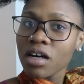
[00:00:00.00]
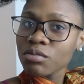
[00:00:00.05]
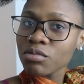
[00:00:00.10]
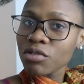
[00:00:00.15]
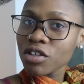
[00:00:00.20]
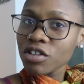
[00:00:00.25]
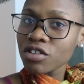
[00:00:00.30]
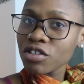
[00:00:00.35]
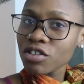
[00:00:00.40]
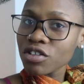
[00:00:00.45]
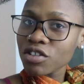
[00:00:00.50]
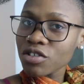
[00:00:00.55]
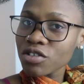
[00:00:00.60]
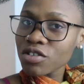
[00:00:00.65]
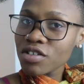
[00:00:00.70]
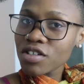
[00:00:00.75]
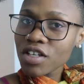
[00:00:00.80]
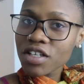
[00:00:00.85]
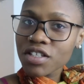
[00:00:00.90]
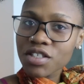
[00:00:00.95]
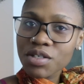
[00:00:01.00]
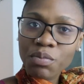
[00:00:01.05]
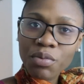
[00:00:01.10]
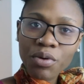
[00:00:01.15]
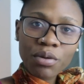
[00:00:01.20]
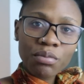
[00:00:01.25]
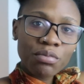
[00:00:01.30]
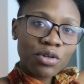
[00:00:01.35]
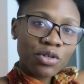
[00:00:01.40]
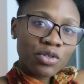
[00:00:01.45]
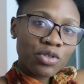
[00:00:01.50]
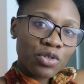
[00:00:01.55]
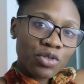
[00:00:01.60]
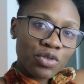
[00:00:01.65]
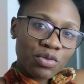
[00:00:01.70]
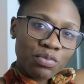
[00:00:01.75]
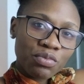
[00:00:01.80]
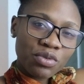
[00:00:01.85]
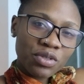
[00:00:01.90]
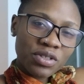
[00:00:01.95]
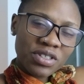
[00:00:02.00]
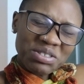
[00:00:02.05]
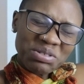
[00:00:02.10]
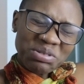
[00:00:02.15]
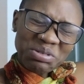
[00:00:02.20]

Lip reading: I'm going to use a spray bottle to put it.